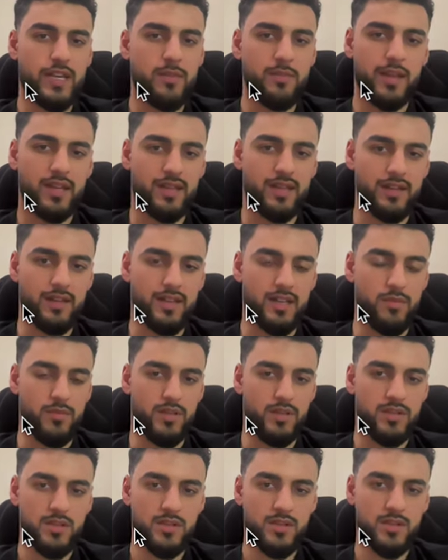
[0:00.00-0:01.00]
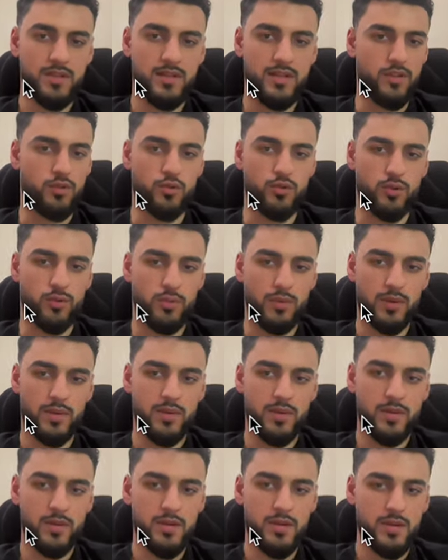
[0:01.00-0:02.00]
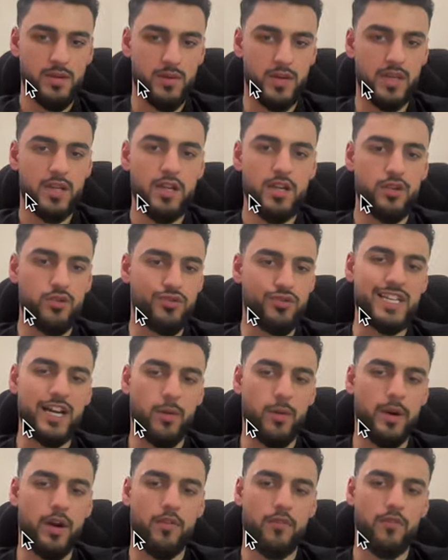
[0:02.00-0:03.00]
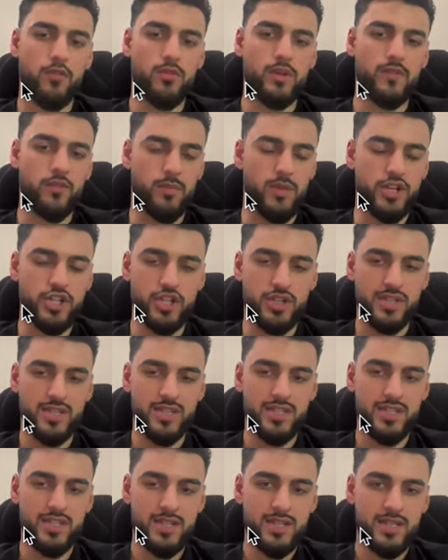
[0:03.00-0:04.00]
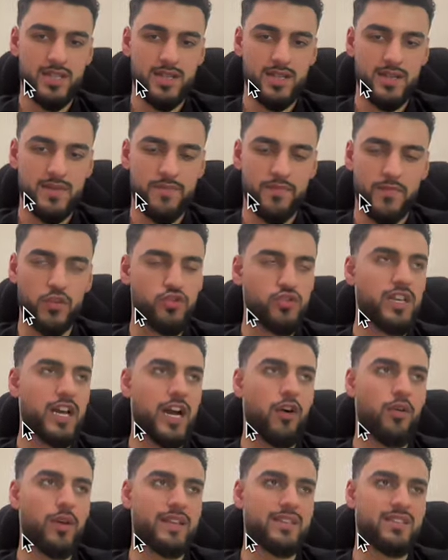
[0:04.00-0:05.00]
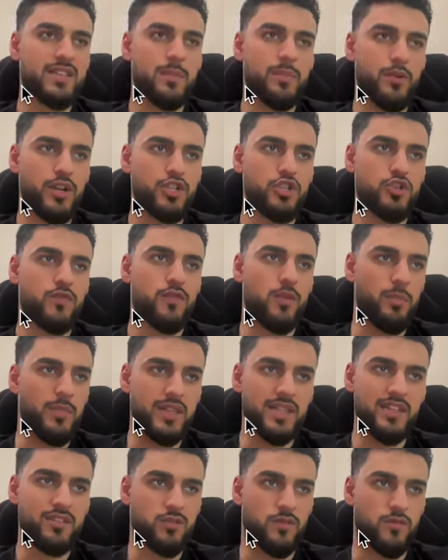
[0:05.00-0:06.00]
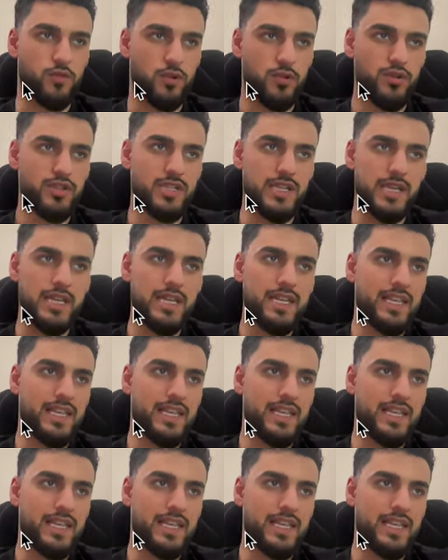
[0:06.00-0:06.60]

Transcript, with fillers: I make 10K a month and you don't, right? You see how powerful information is? You see how it can separate you from millions of dollars?